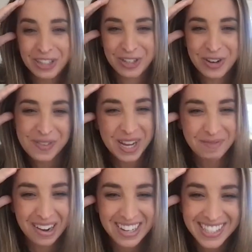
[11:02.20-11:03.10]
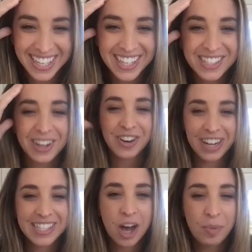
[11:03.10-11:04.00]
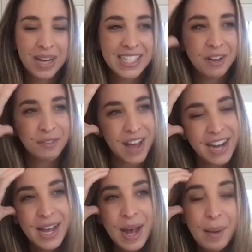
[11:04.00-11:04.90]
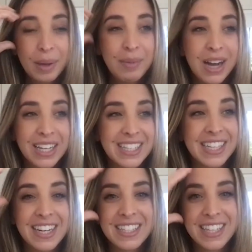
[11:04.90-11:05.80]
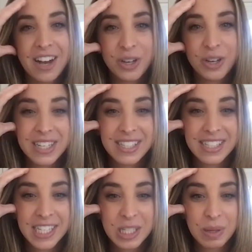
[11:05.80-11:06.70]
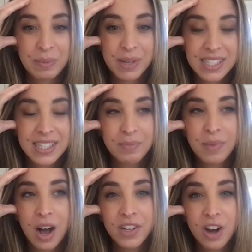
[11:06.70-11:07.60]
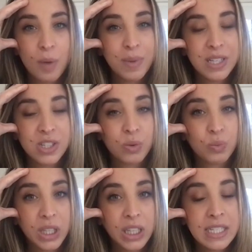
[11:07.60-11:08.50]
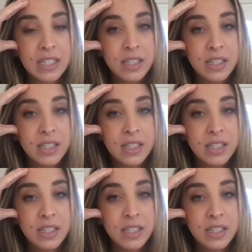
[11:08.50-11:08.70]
to me in person. So I try to tell myself that. But I'm not going to sit here and tell you that it doesn't get to me, because some of the comments are really